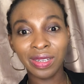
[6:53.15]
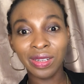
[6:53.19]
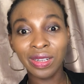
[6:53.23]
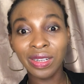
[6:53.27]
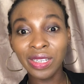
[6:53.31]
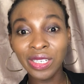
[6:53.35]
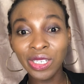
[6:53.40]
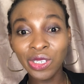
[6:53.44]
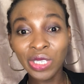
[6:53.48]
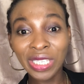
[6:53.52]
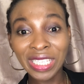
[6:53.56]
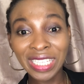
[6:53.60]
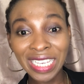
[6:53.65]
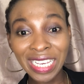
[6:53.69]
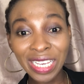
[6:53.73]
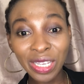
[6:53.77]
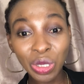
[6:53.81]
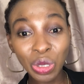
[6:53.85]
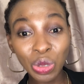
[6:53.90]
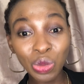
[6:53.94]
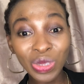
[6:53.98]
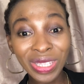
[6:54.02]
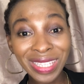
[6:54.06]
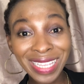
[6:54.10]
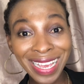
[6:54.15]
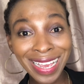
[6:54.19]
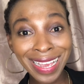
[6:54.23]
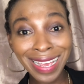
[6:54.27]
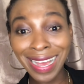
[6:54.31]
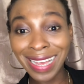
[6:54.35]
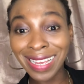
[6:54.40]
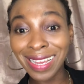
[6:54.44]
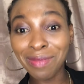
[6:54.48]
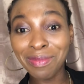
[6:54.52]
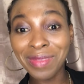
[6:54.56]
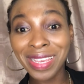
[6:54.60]
You see, today
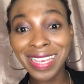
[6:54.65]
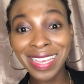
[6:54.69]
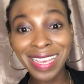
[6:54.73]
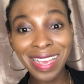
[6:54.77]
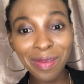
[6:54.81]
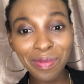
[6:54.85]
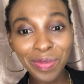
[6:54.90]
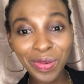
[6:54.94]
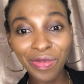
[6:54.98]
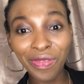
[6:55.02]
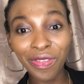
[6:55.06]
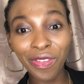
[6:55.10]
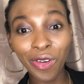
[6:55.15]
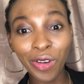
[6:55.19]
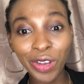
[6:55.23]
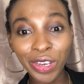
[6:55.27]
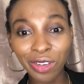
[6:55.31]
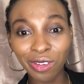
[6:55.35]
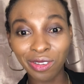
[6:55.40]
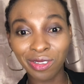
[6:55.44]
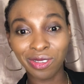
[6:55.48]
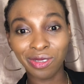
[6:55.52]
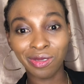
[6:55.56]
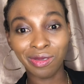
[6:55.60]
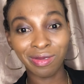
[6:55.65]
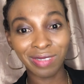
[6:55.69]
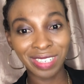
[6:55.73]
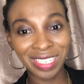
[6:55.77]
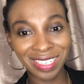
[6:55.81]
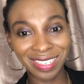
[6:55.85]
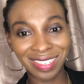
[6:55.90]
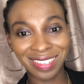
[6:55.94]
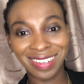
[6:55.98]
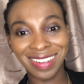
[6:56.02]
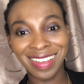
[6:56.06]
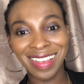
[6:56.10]
I am here before your
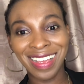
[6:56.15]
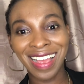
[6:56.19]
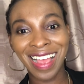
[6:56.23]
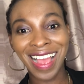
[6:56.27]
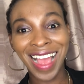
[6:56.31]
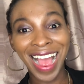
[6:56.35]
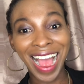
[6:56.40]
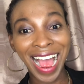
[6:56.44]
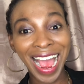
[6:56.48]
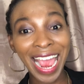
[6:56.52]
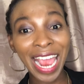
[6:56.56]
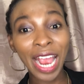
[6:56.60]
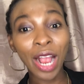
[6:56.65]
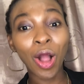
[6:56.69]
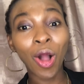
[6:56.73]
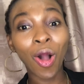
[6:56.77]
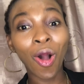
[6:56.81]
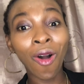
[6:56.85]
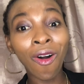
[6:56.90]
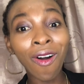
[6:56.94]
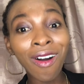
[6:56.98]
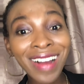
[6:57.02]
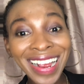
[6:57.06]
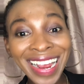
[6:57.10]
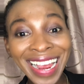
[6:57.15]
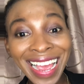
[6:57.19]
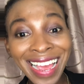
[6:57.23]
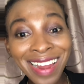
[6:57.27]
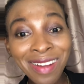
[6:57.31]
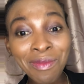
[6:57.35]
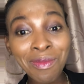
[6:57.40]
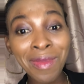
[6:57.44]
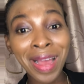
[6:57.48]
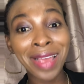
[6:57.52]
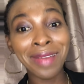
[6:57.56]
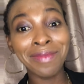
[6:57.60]
screen. I conquered
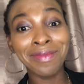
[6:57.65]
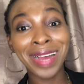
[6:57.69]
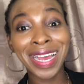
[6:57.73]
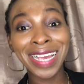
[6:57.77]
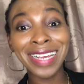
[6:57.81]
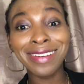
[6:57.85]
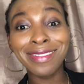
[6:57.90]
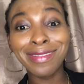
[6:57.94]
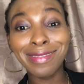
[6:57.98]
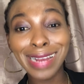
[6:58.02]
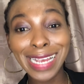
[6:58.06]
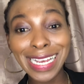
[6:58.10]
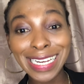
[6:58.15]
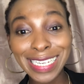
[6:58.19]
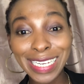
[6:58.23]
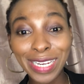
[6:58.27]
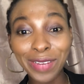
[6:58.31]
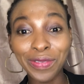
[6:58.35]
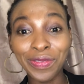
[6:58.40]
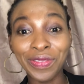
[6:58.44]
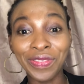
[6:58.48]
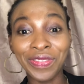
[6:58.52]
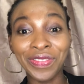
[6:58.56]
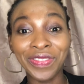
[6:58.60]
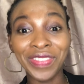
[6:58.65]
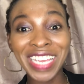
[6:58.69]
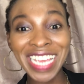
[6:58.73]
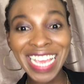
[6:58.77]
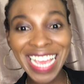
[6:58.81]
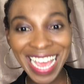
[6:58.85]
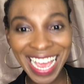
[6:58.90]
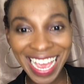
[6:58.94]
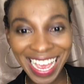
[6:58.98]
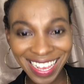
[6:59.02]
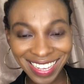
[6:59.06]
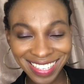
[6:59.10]
my migration
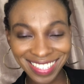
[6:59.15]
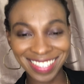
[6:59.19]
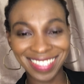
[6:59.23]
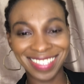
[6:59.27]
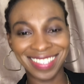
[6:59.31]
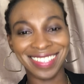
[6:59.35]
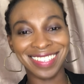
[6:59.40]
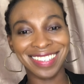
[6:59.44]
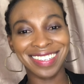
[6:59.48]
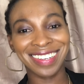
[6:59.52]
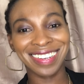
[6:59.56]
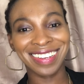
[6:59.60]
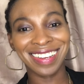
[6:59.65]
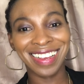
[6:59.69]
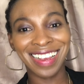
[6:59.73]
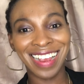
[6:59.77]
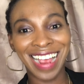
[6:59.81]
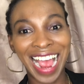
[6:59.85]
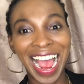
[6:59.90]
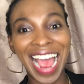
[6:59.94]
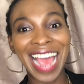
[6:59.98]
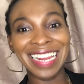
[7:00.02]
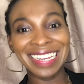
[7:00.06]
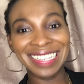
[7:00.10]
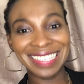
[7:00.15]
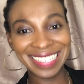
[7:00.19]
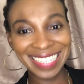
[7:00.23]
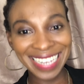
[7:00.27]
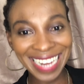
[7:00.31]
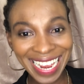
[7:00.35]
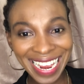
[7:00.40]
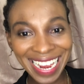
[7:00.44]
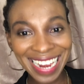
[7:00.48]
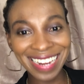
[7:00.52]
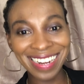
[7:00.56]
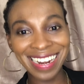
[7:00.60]
fears. I
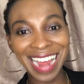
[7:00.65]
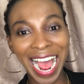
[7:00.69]
did.